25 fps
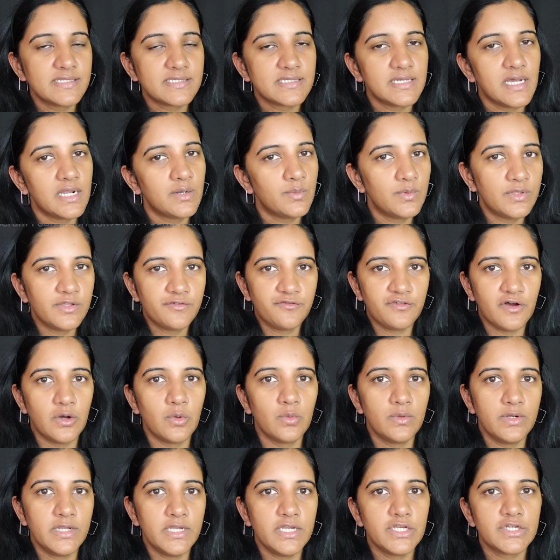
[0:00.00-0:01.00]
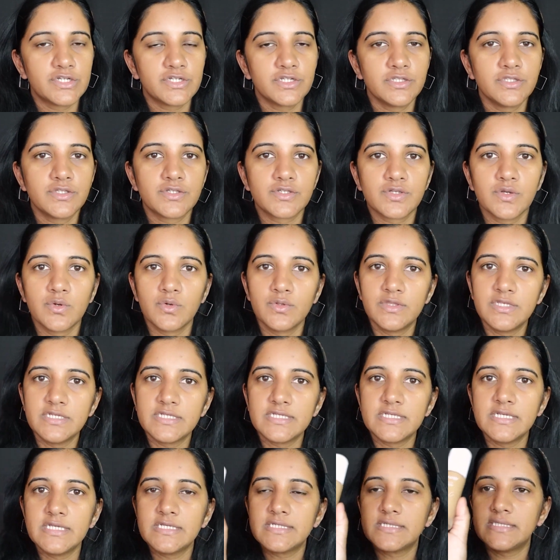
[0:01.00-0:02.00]
us start with the foundation. So
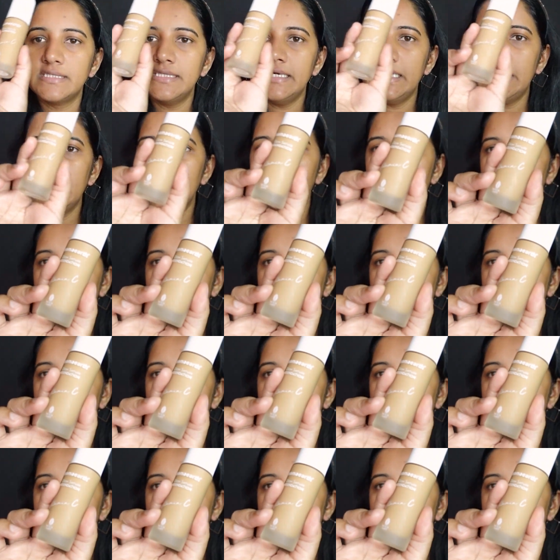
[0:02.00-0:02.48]
this is the